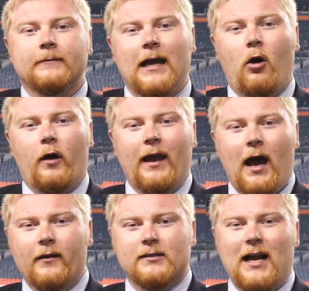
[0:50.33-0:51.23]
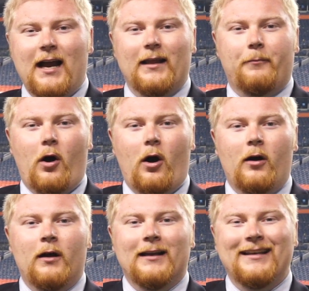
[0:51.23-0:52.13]
Now, on the other side of the
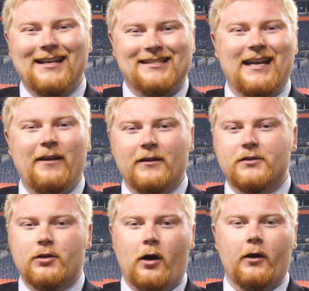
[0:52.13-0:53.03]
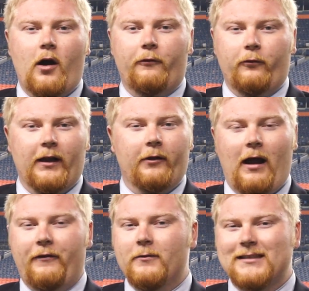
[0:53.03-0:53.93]
ball, Nick Stevens started off really
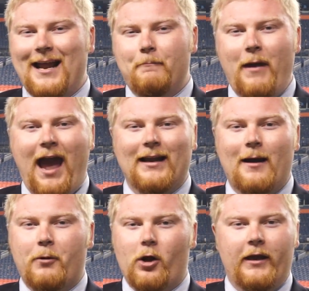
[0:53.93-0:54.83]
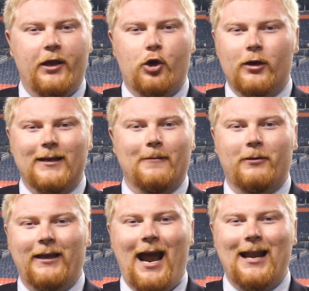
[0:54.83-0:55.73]
rough. He was getting banged up early. He couldn't
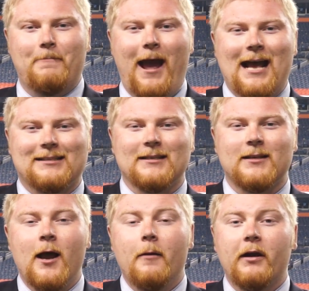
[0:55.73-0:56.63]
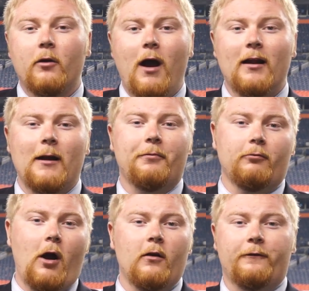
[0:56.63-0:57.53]
complete any passes, but he wound up
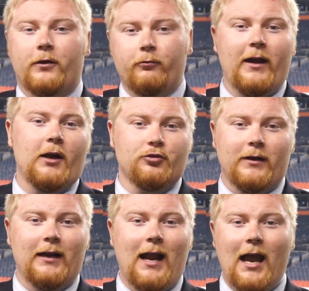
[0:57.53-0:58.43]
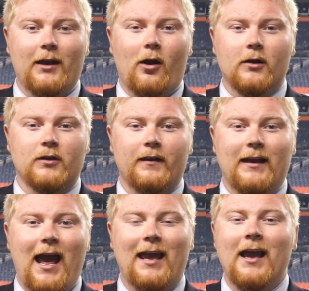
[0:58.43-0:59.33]
throwing for 309 yards on the
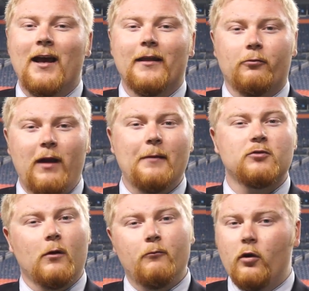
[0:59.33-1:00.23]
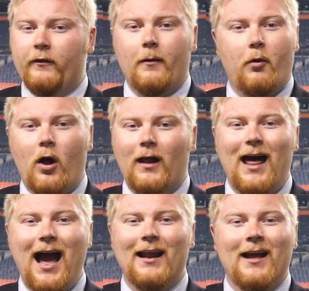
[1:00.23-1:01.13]
day. The Rams were moving the ball a
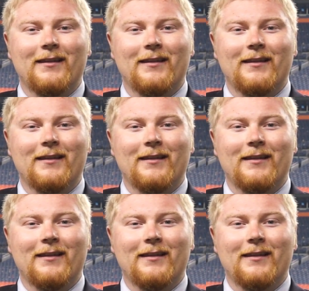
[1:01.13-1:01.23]
lot.